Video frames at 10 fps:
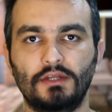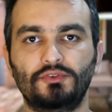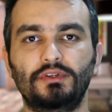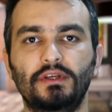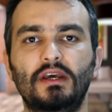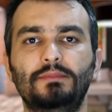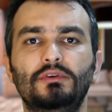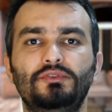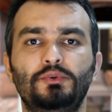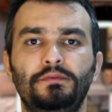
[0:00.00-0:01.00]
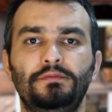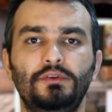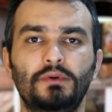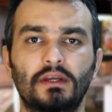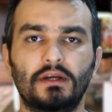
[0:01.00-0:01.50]
Today I'm going to
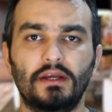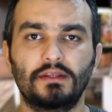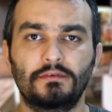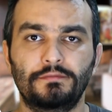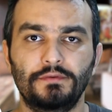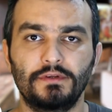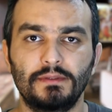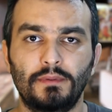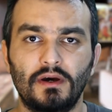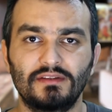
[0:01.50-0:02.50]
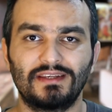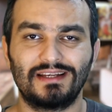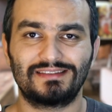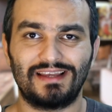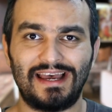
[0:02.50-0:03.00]
review a kind of free
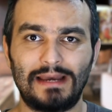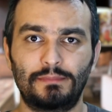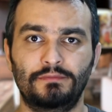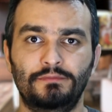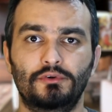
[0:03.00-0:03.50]
podcast app